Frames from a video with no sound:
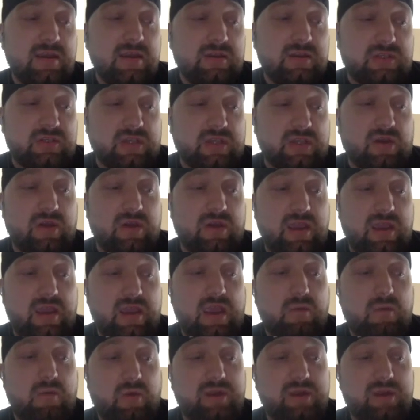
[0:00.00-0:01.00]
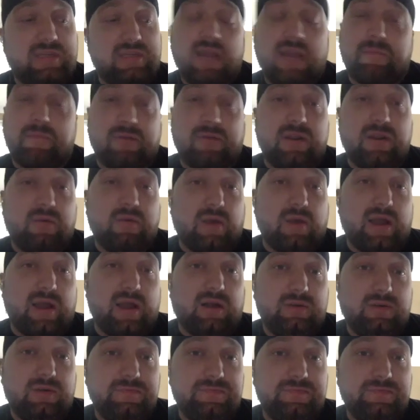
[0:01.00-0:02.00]
So it, it worked out pretty
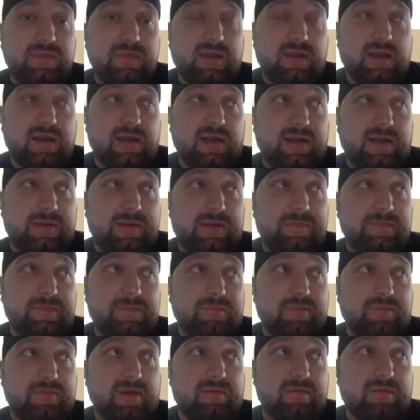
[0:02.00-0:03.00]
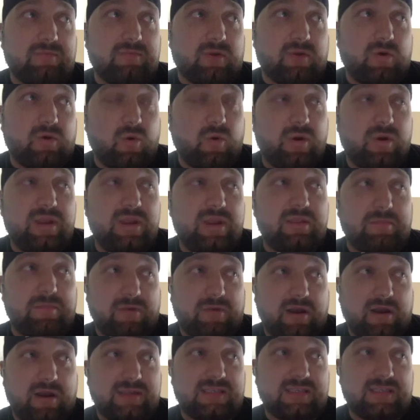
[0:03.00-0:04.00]
well. Um, but recording the
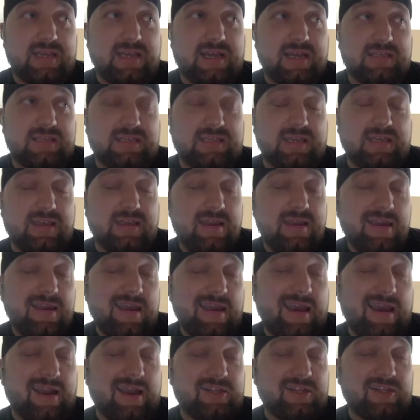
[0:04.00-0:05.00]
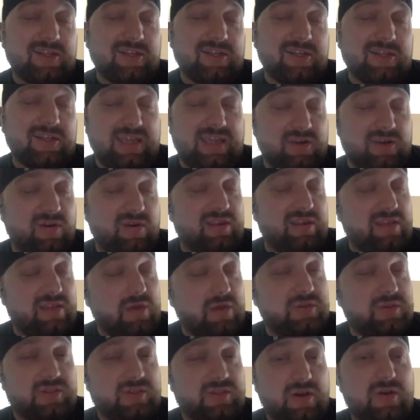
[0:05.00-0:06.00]
process and actually hearing
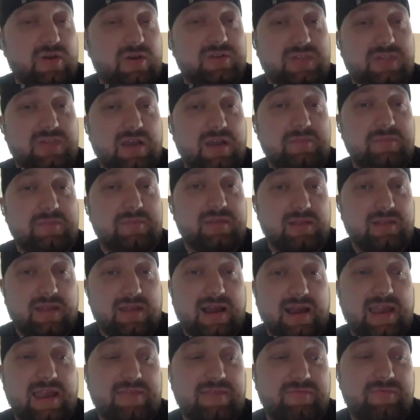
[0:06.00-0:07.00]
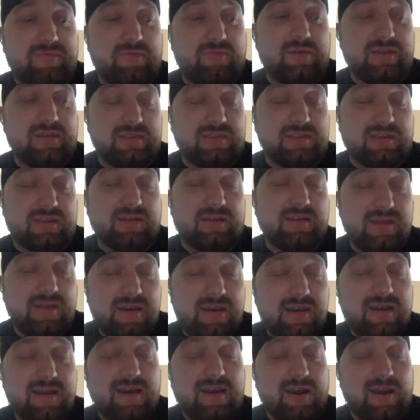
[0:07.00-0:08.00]
those songs come to life was a,
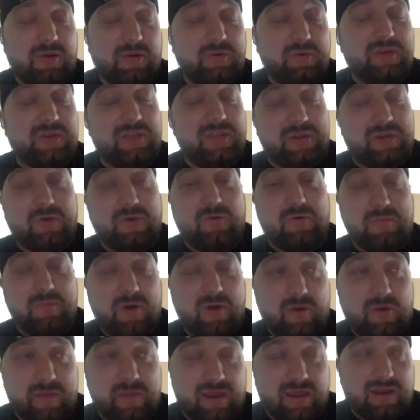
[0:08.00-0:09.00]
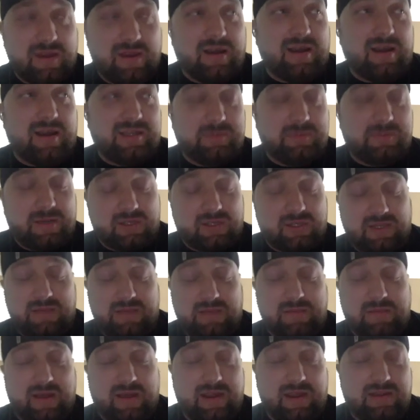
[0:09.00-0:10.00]
a really cool moment, uh, especially
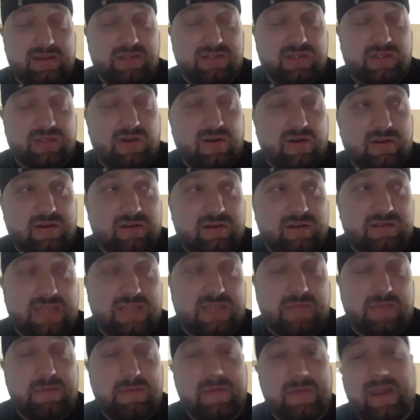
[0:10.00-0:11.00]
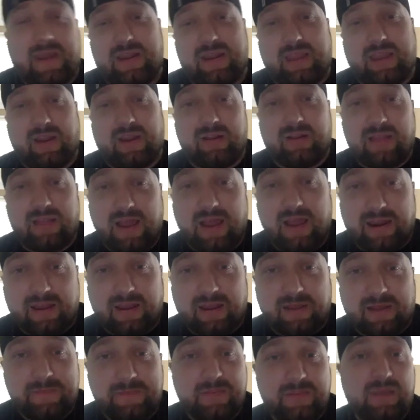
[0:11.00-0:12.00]
my song Take Me Back to
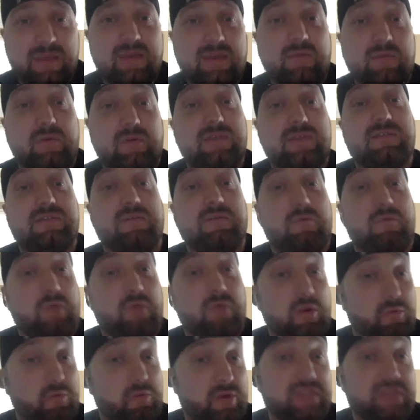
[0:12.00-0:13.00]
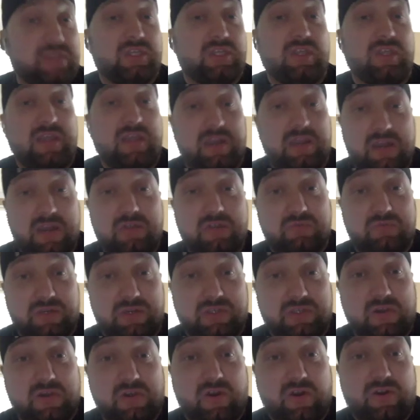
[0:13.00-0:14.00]
Carolina was originally a country
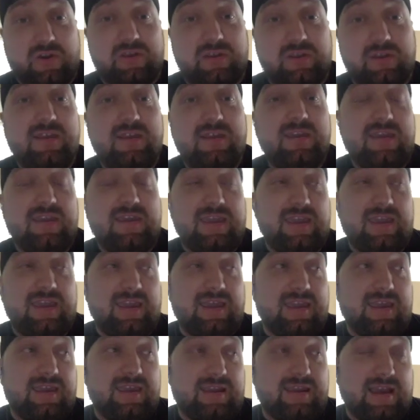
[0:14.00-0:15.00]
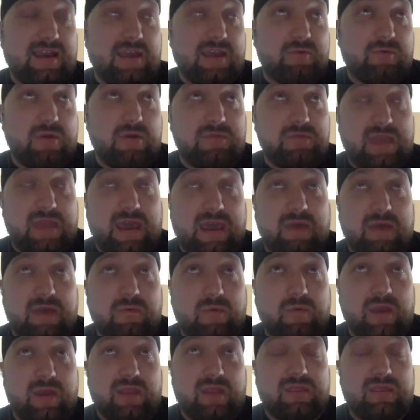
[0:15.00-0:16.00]
song. Yeah. And I wrote that
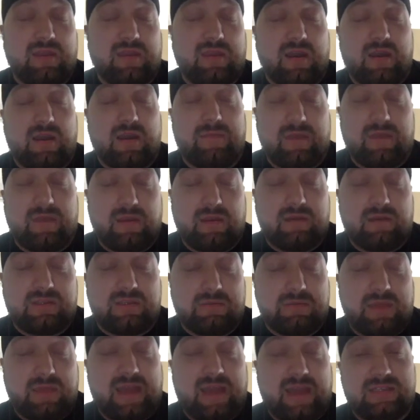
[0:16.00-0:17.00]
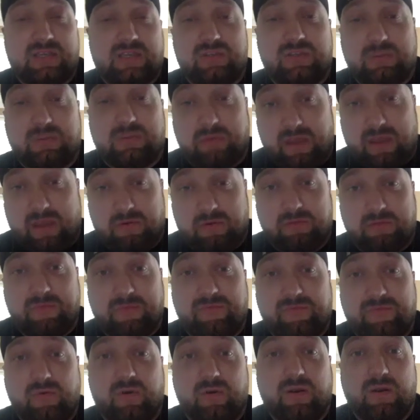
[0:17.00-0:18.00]
with um, some guys I used to play with
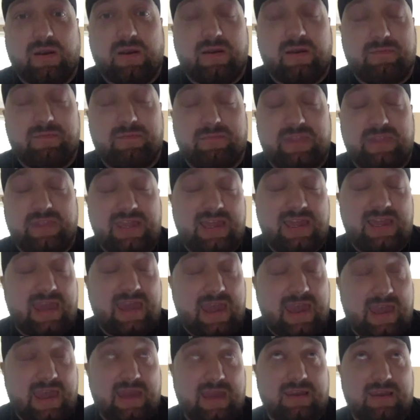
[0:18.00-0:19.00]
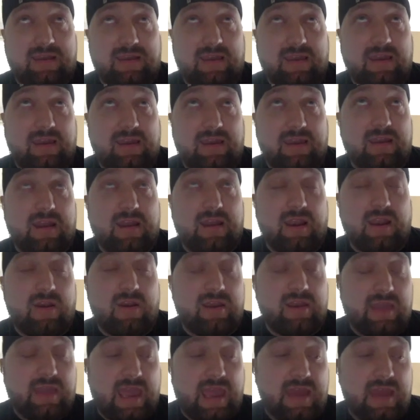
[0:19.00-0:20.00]
before, Lee Gant and
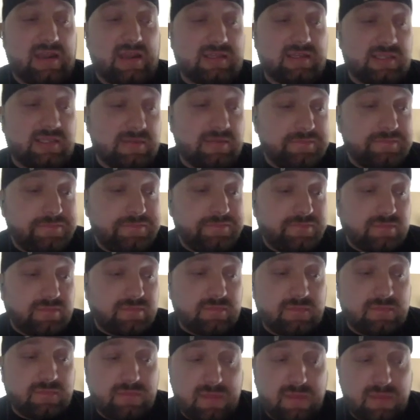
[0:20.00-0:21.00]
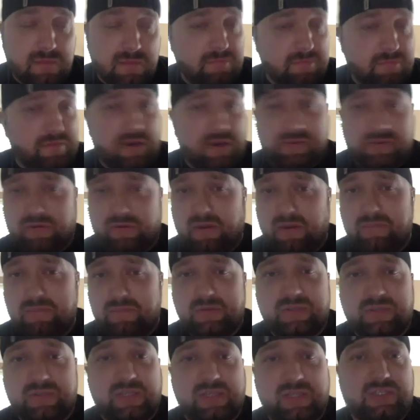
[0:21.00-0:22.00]
Eric Gannis both great
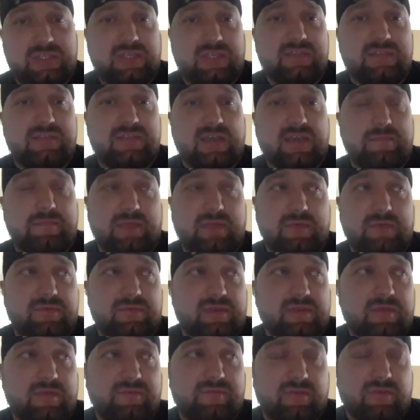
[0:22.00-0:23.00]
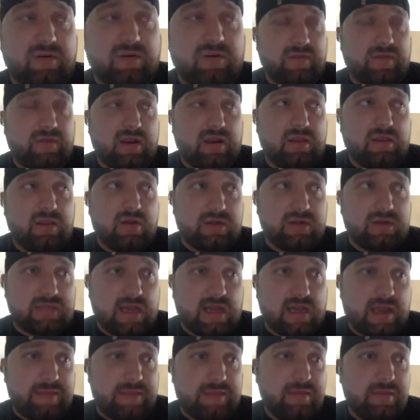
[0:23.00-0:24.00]
musicians. I played with them for a long
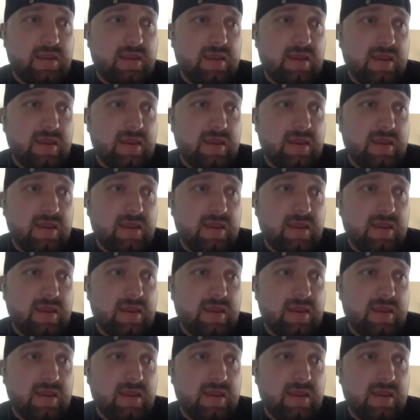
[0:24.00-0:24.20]
time.